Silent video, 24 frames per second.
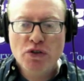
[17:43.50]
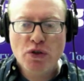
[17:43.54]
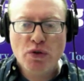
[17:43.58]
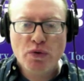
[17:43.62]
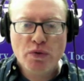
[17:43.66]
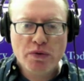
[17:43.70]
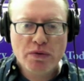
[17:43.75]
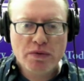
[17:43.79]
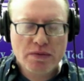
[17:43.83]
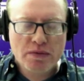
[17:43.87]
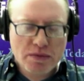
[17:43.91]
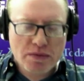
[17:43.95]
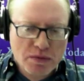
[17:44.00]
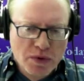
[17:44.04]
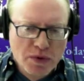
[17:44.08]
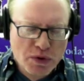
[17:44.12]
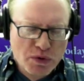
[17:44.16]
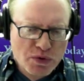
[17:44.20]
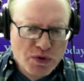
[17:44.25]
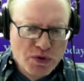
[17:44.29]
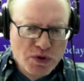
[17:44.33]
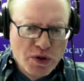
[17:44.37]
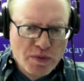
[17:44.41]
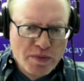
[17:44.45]
So
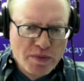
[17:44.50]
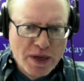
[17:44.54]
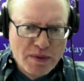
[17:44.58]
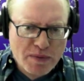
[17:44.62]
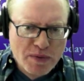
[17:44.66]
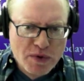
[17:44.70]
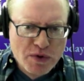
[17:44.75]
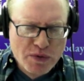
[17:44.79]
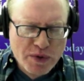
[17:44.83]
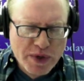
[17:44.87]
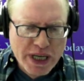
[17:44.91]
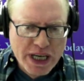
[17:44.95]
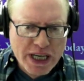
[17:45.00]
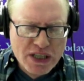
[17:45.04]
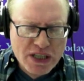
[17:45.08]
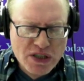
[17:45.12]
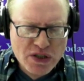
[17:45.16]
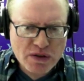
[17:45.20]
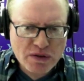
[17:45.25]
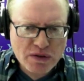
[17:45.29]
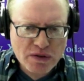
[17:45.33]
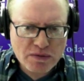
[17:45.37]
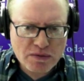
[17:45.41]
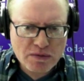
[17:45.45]
what was your members'
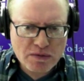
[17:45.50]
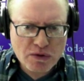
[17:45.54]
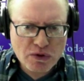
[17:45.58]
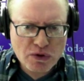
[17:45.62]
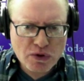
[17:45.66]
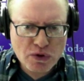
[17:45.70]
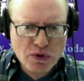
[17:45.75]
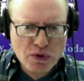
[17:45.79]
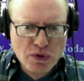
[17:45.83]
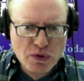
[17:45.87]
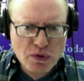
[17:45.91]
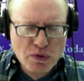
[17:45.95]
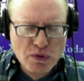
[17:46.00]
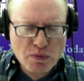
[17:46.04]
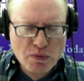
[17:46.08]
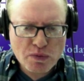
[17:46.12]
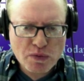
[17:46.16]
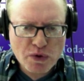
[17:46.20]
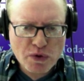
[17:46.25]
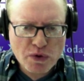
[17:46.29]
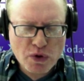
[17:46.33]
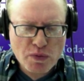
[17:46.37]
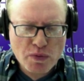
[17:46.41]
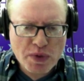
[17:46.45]
reaction to
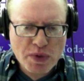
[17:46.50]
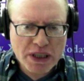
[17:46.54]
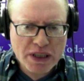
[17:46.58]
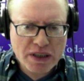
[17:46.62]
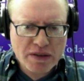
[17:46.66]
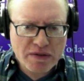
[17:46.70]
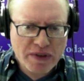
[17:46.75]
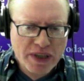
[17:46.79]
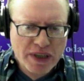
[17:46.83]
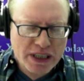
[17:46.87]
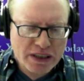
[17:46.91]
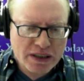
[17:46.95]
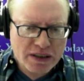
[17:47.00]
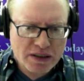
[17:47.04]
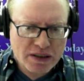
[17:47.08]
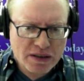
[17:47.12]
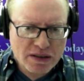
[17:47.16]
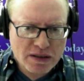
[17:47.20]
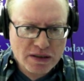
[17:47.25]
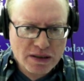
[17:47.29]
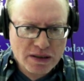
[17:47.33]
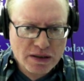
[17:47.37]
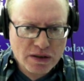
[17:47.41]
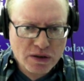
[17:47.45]
you being invited
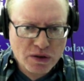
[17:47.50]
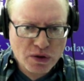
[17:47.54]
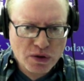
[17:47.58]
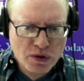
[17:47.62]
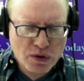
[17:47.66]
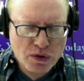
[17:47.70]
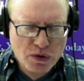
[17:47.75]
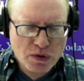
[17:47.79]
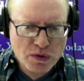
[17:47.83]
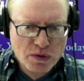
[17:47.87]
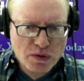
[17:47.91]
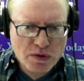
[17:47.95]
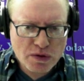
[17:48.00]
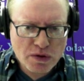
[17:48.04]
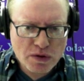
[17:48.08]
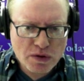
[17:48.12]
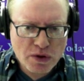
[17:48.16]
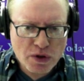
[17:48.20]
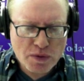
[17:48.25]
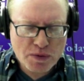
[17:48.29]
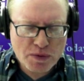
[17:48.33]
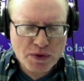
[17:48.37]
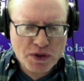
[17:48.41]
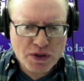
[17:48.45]
to
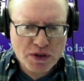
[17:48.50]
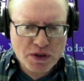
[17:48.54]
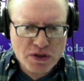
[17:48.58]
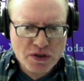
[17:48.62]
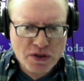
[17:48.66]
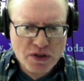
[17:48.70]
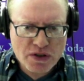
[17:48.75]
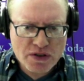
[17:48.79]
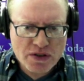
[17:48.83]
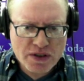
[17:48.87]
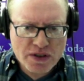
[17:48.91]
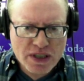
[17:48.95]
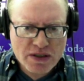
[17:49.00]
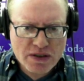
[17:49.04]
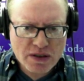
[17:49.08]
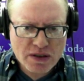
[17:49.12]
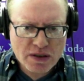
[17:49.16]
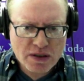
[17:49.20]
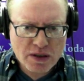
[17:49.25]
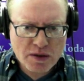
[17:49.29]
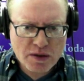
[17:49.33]
Europe to discuss this?